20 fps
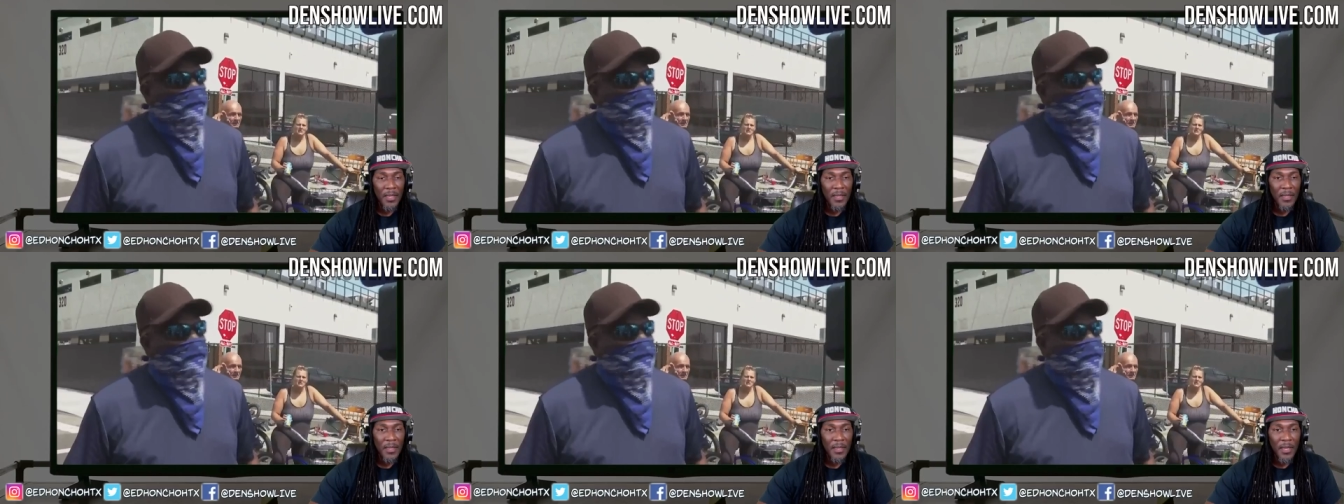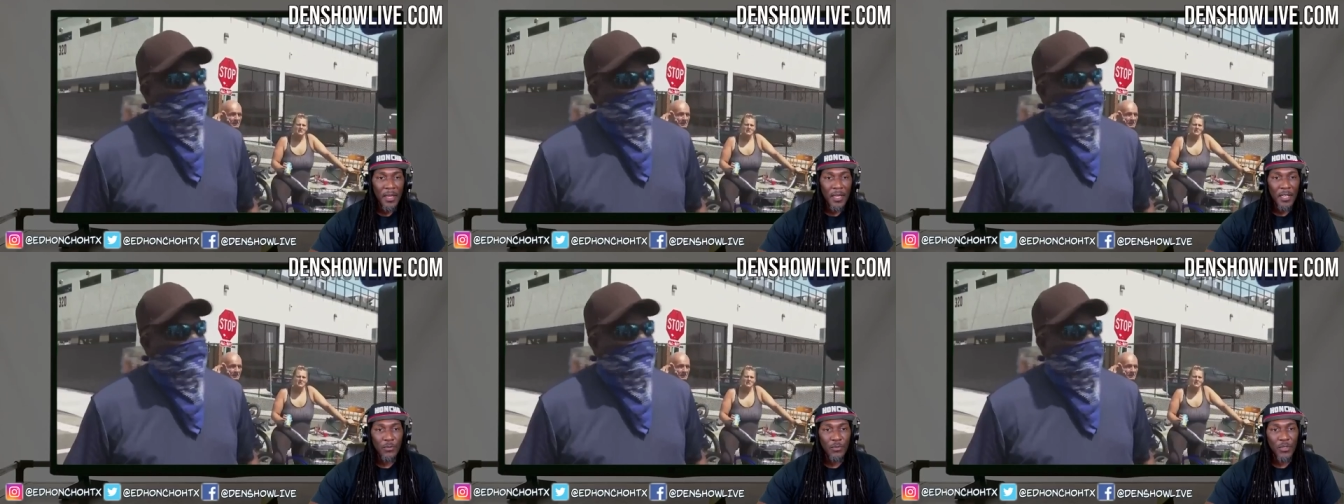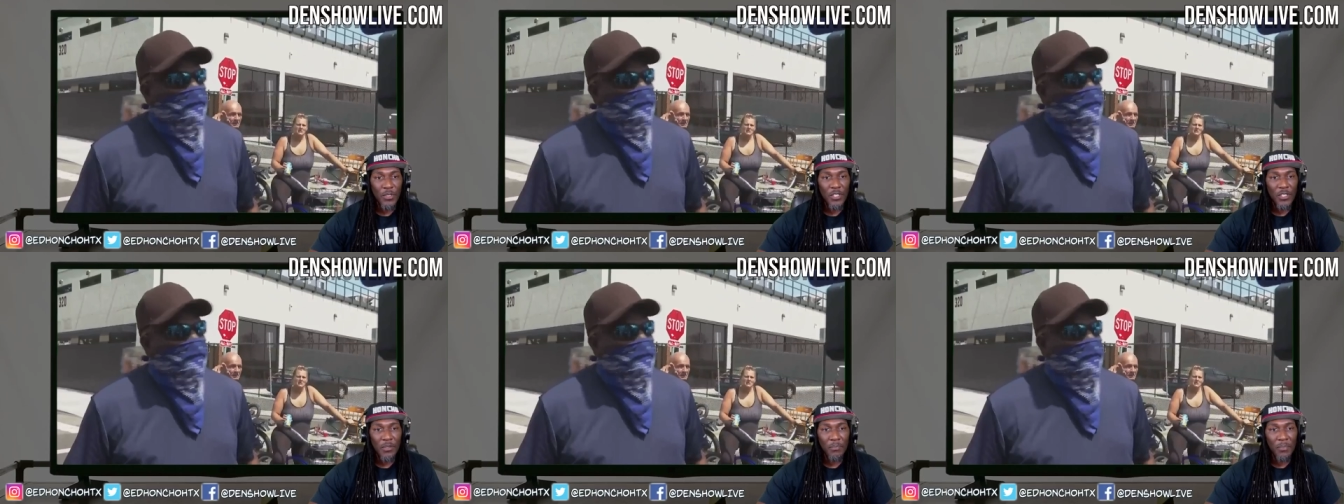-play as
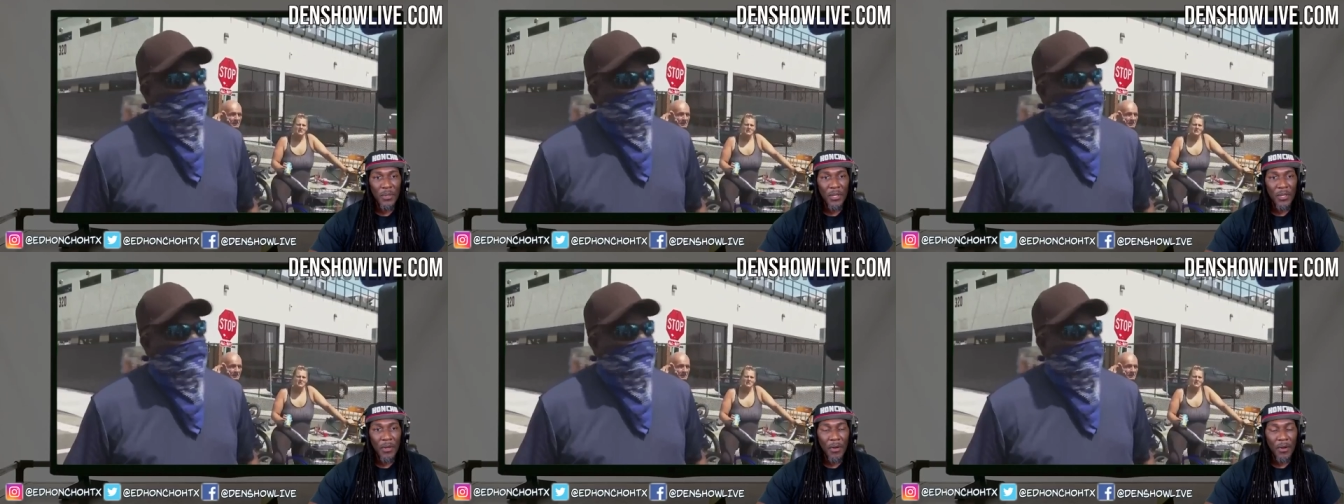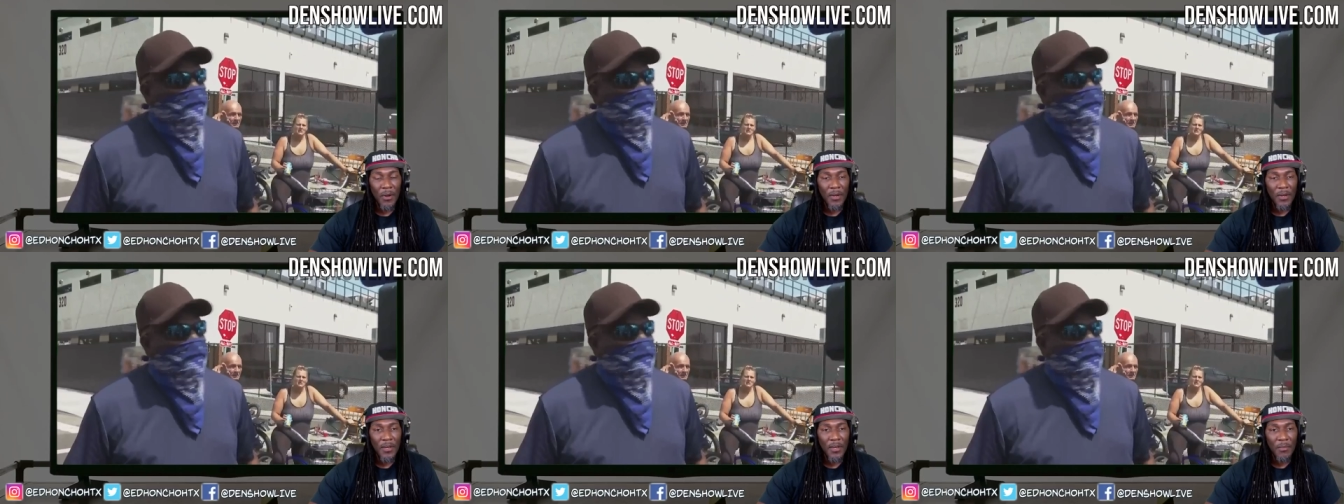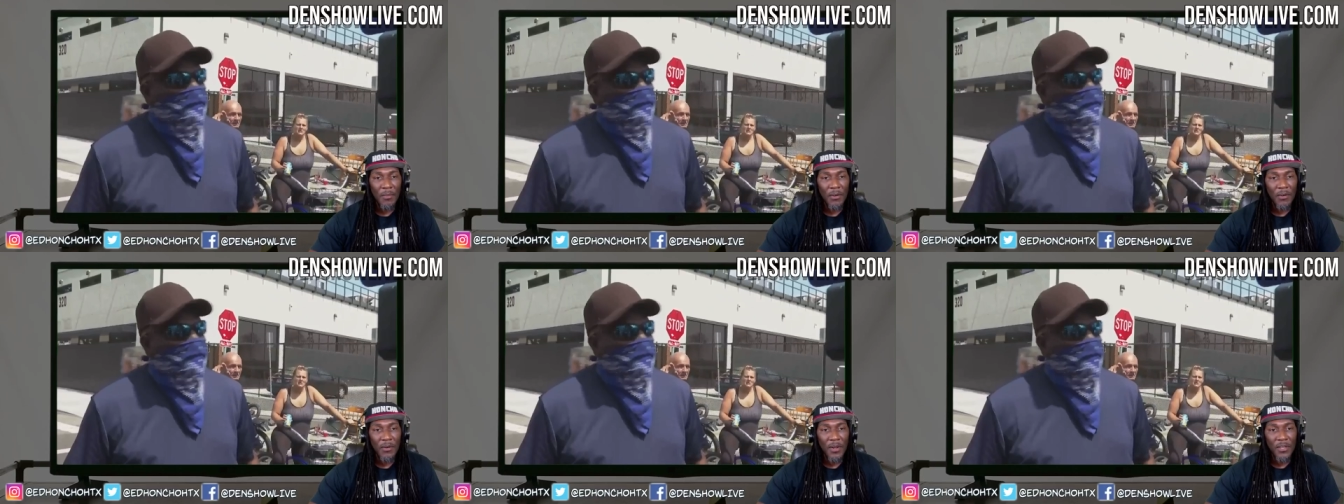we speak on it.
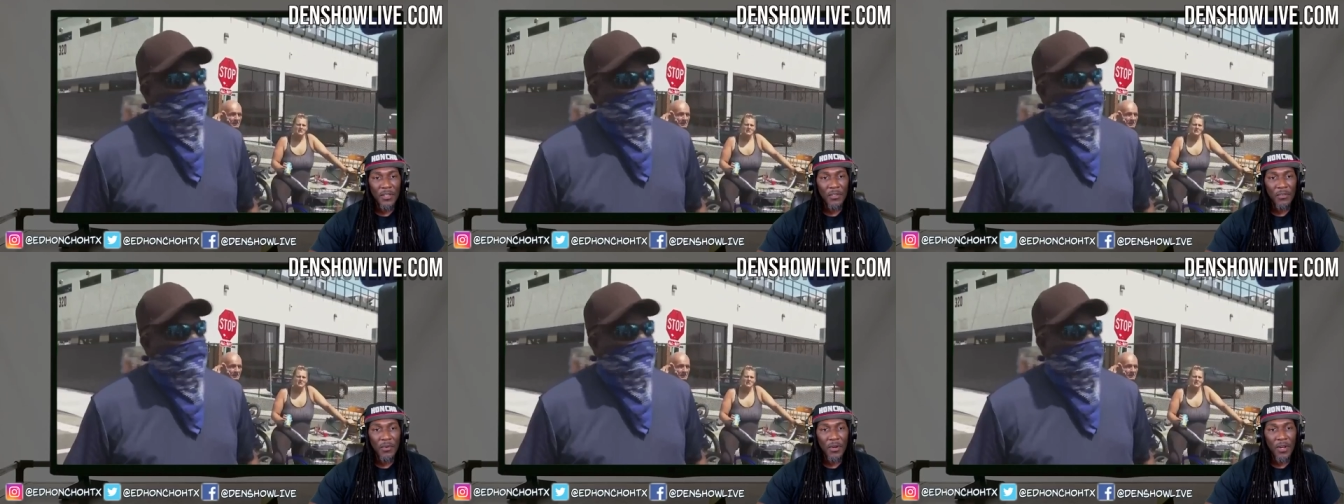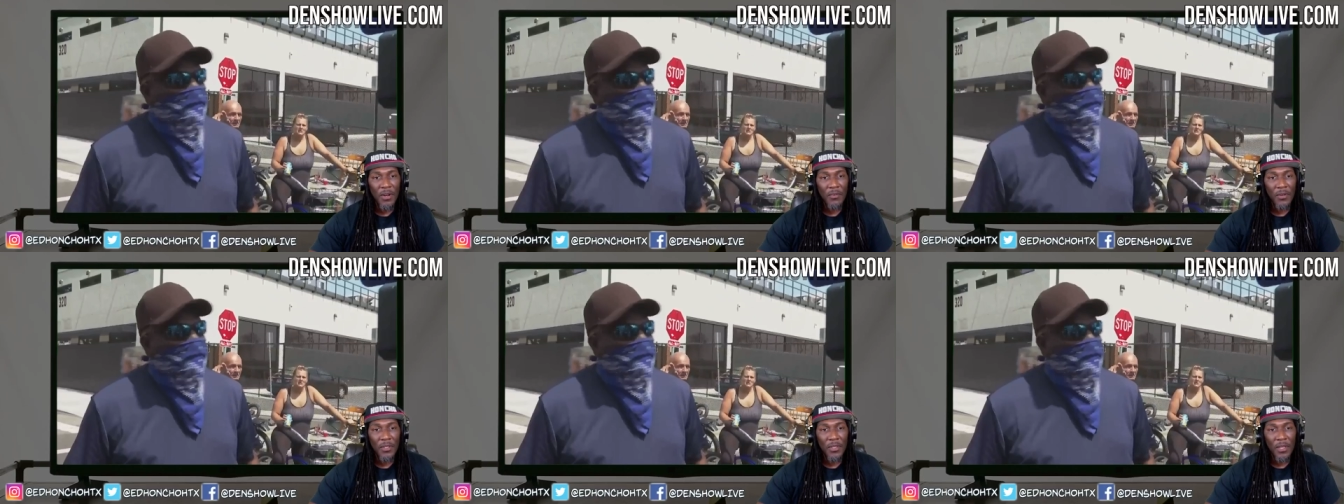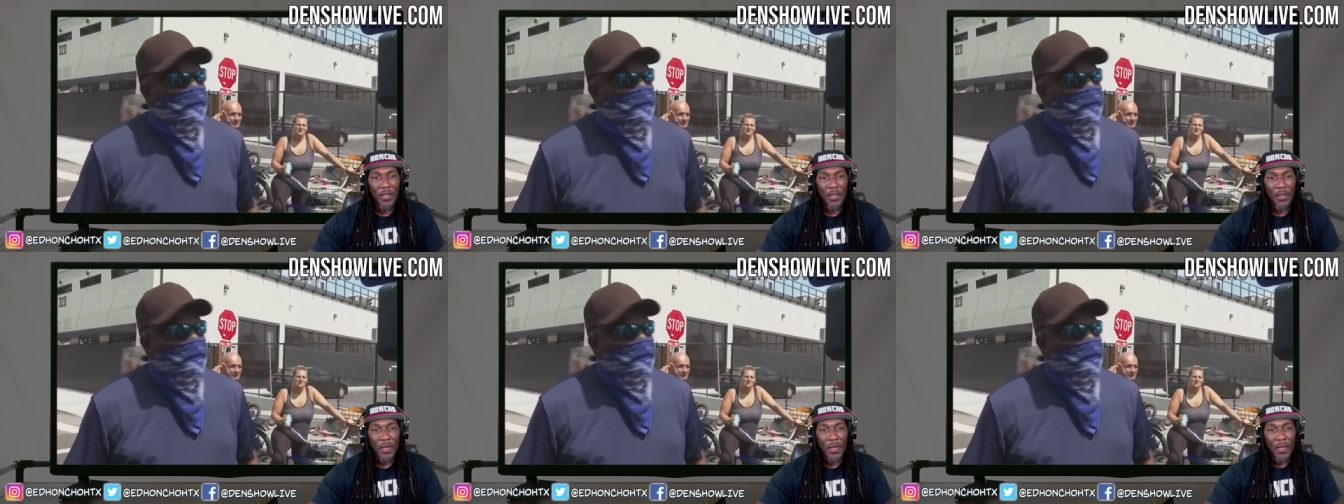Democrats run
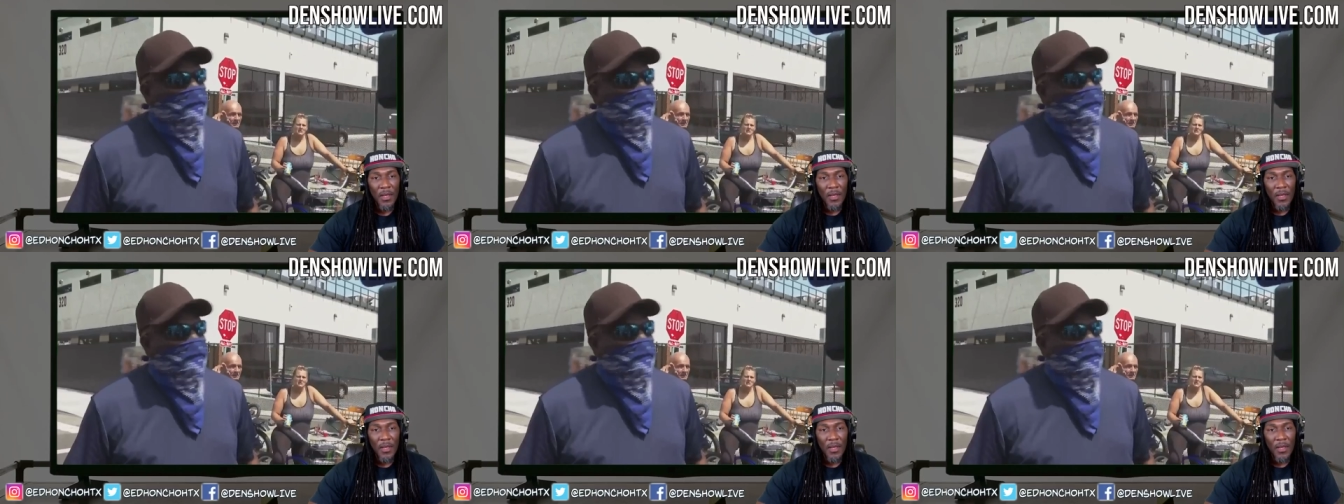everything.